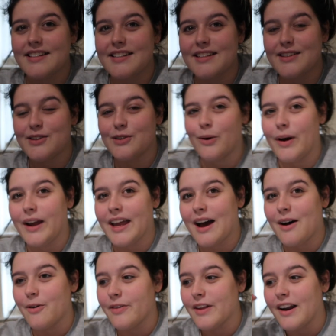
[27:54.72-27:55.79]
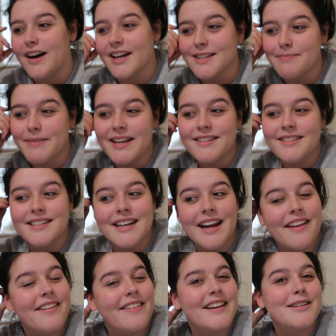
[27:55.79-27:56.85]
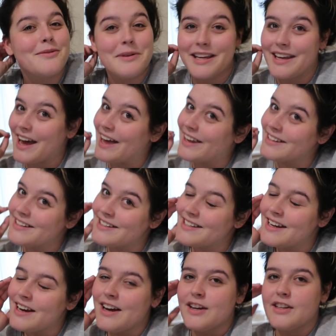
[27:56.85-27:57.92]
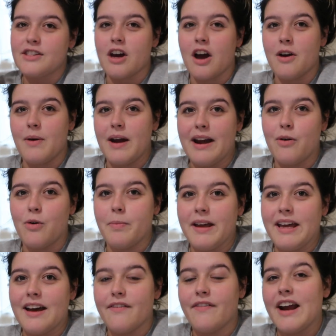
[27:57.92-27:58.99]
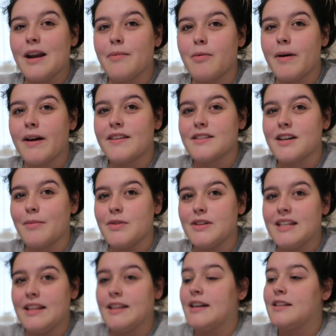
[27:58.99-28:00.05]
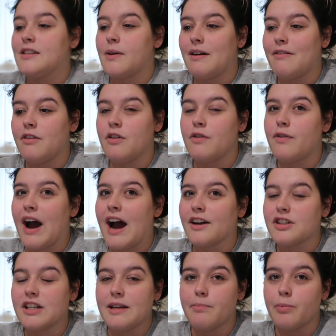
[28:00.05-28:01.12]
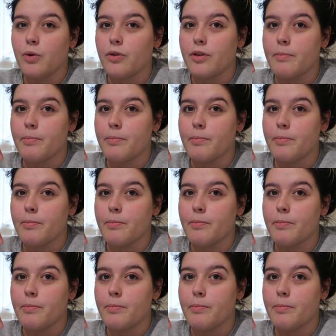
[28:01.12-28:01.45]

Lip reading: sorting out the last bits together this weekend, so it will be available by the time you see this. So if you've actually bought